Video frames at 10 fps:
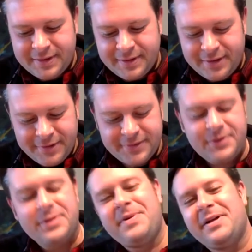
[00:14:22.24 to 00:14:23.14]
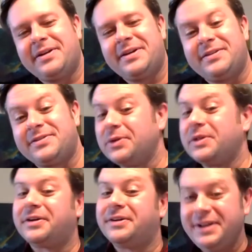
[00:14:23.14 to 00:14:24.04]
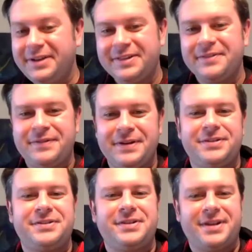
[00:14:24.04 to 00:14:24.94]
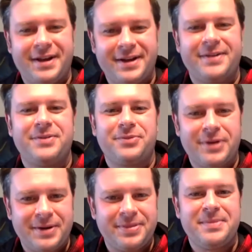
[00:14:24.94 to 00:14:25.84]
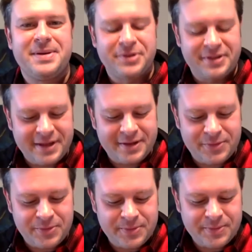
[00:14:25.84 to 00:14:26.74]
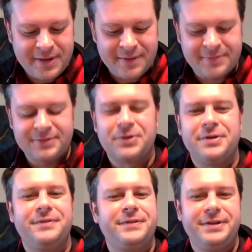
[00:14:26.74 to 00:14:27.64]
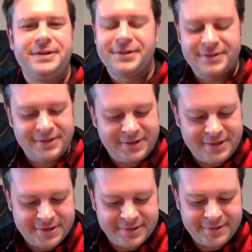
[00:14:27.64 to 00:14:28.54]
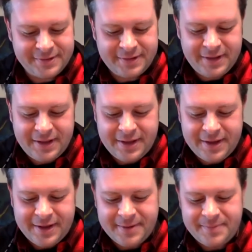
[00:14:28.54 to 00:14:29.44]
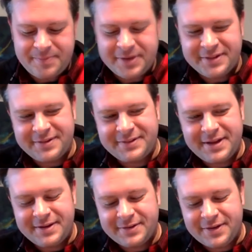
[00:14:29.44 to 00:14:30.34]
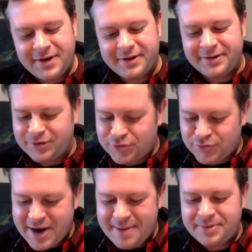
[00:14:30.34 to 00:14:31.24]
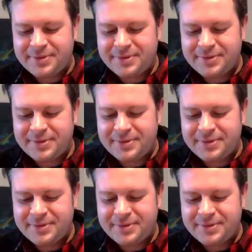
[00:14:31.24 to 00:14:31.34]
Also, the pelican is no longer eating the fish, right? The memory that you have stored for years and years, but instead is caught in a trap,